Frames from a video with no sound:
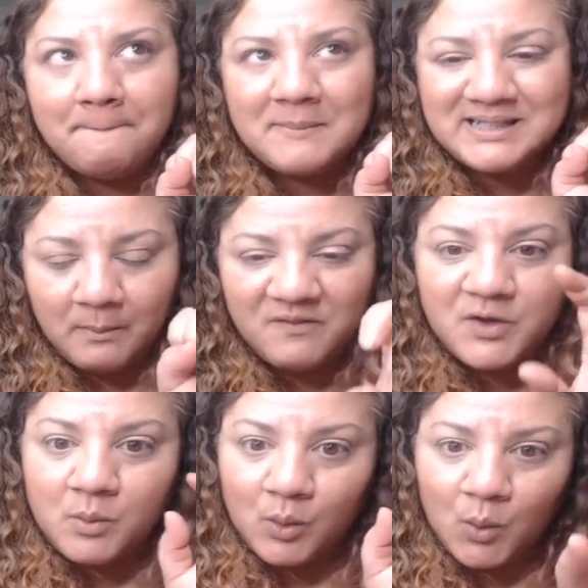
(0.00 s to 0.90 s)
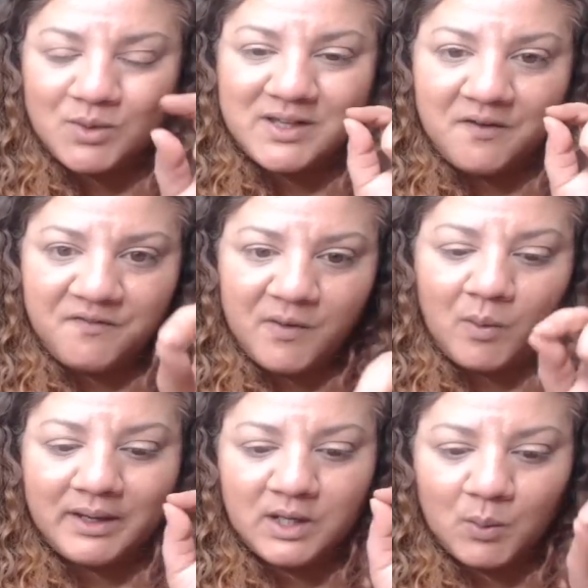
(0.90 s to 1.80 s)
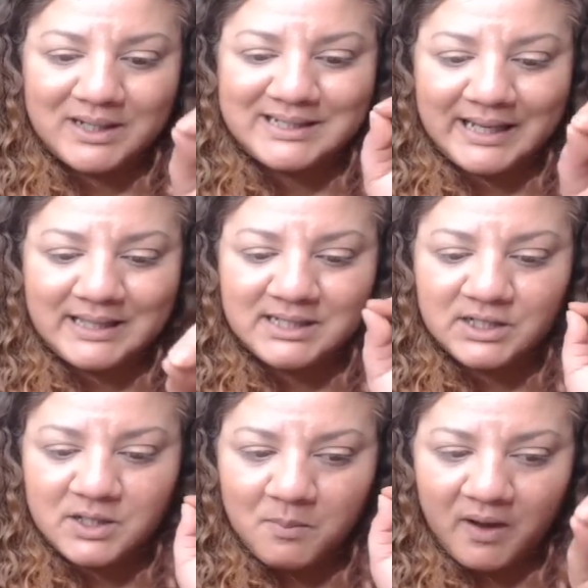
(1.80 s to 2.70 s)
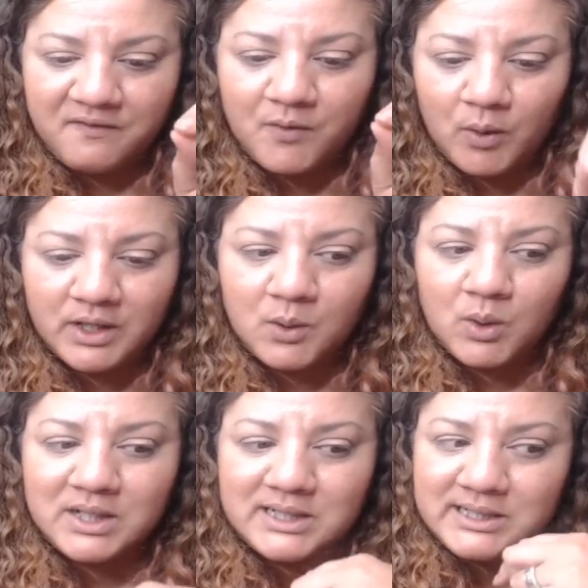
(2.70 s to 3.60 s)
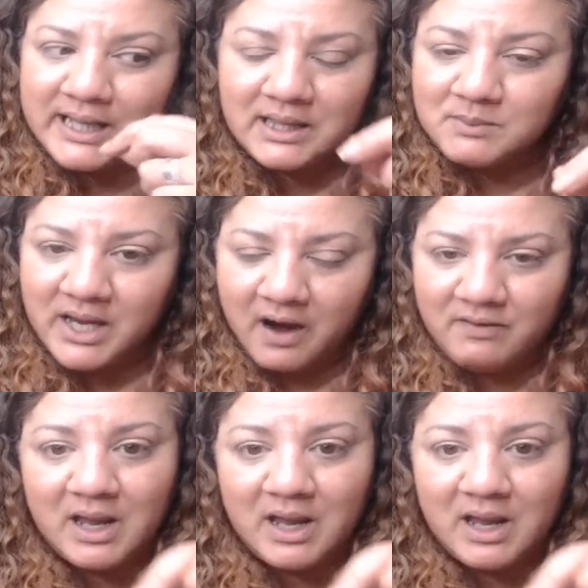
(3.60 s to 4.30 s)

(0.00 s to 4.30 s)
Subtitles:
Some of you will also feel like you want to say this because you might feel like you want to just get them to hurry